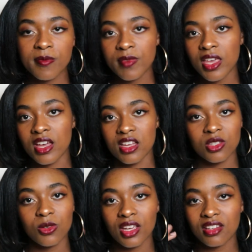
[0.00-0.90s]
Yeah,
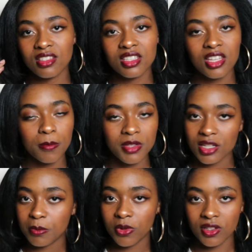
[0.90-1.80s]
so I skipped
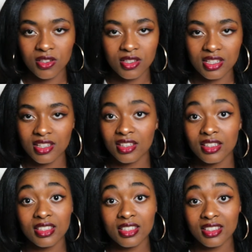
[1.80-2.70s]
that point. I was
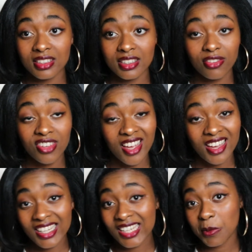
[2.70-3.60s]
like, if I
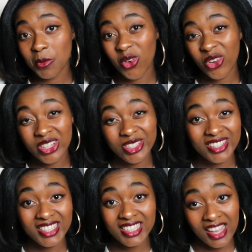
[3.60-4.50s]
add any more oil to
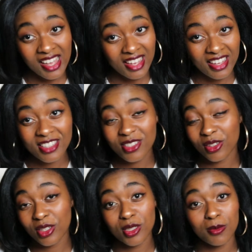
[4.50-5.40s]
this hair, it's not
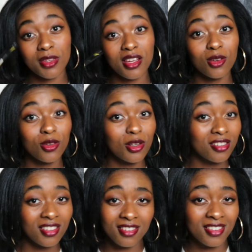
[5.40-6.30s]
going to be a good
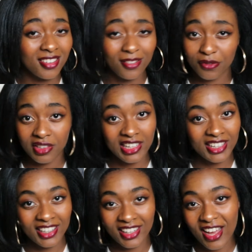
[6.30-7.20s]

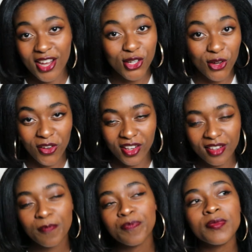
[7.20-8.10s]
feeling at all.
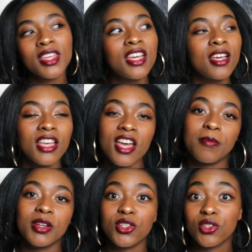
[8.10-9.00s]
Yeah,
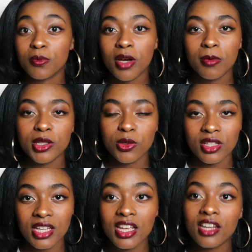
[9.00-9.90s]
but you should probably do
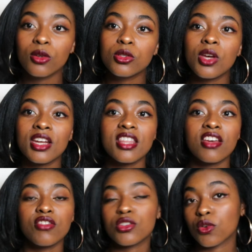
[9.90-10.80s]
that. And also another
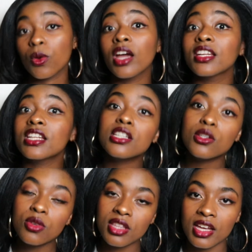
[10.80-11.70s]
reason why I didn't
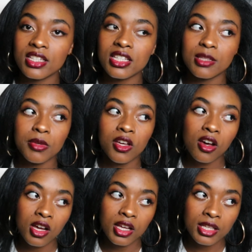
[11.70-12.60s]
do that is
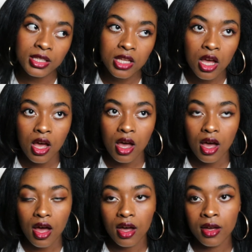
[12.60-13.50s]
because
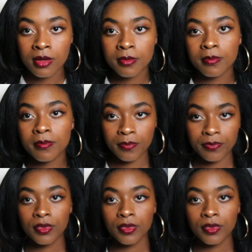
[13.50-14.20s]
I